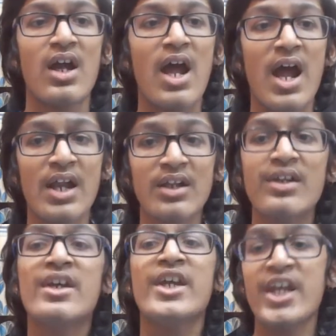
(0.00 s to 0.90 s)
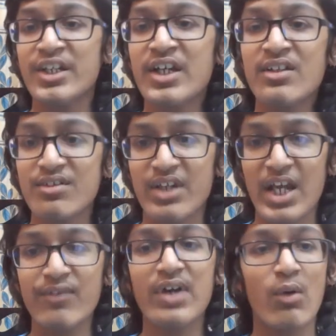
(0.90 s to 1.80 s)
and it can
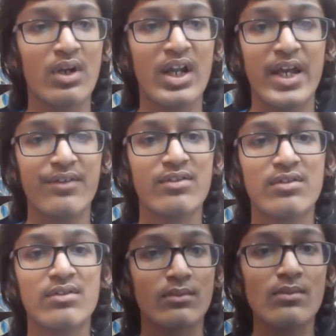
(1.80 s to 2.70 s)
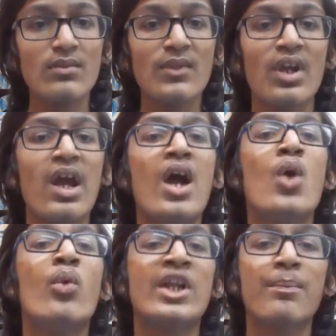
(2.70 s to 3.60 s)
save our lives.
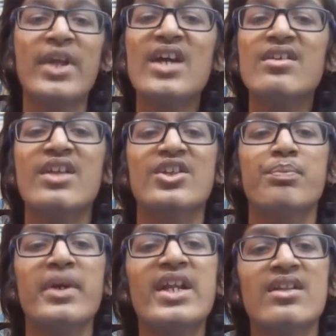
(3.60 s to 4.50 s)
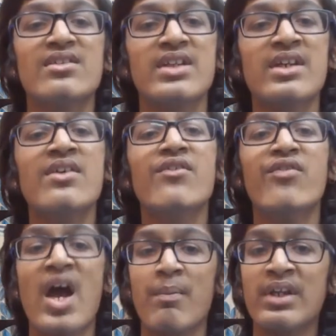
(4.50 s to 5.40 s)
When a place is experiencing
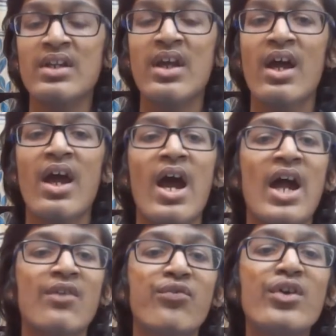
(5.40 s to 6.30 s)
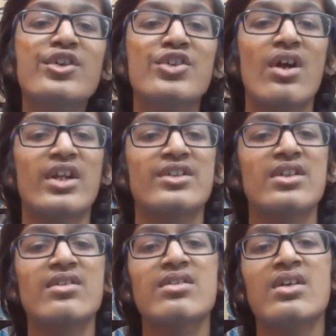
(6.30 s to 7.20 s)
famine and food
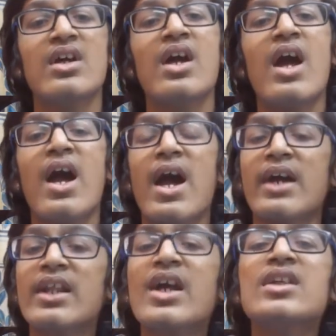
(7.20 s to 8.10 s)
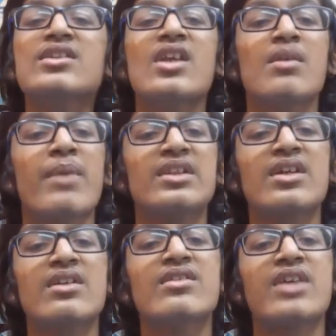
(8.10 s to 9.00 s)
shortages, agricultural
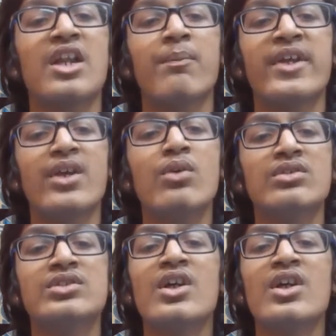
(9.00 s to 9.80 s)
methods can be used